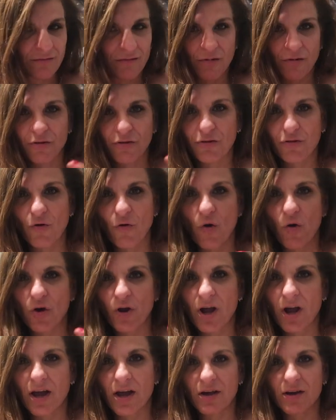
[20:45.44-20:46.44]

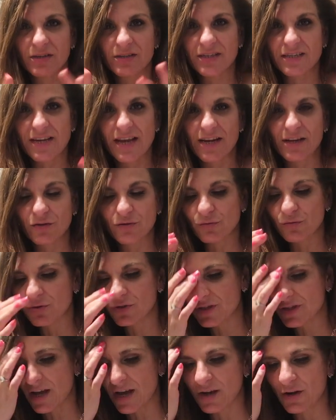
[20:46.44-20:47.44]
thong
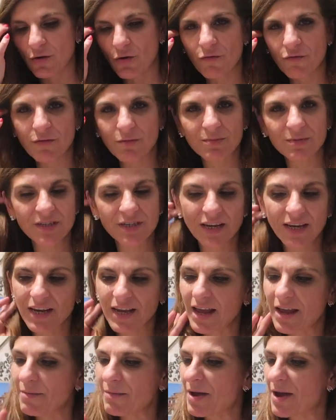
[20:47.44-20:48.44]
sandals that I got from
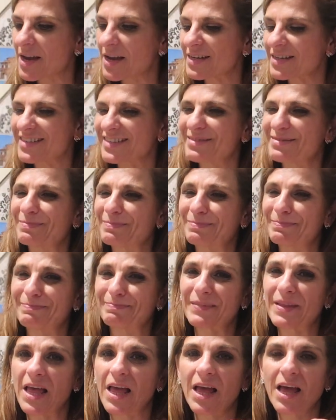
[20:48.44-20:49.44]
TK Maxx,
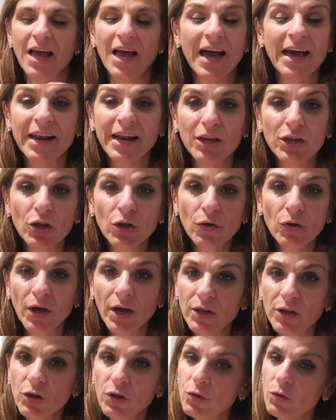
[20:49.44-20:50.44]
and I knew
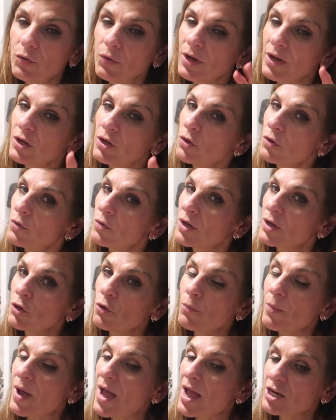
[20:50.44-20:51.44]

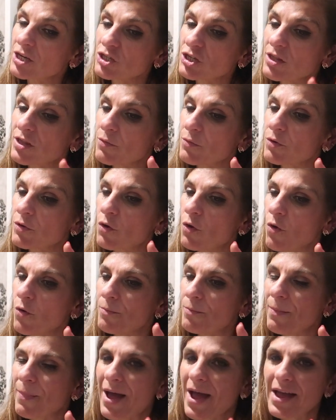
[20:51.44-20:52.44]
but actually they were
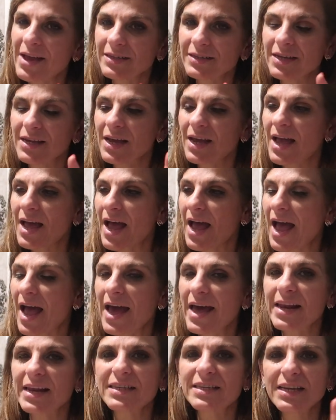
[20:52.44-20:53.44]
not bad,
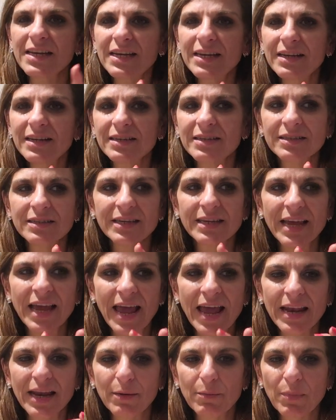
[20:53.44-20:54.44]
and I didn't
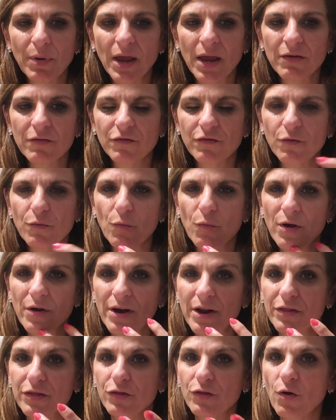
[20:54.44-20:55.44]
get any pain from where
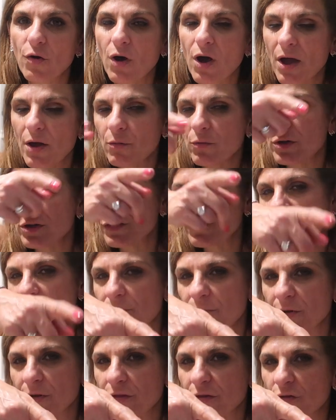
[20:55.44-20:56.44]
I thought I would
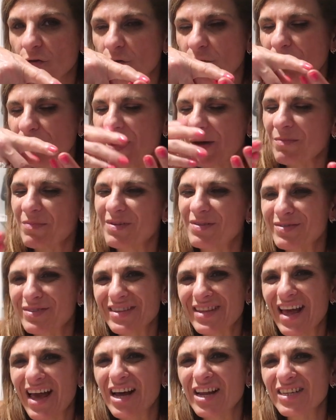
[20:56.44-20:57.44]
from the thong bit, but it's
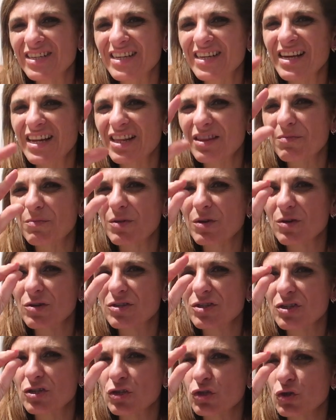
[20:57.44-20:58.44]
underneath
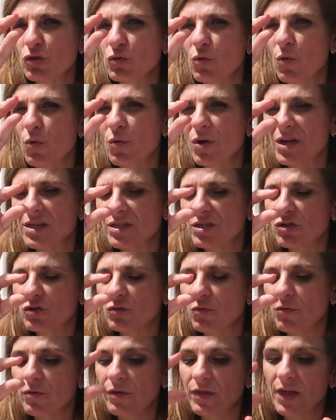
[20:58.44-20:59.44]
because it's
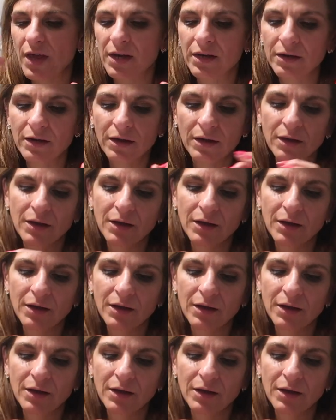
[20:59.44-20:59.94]
so thin.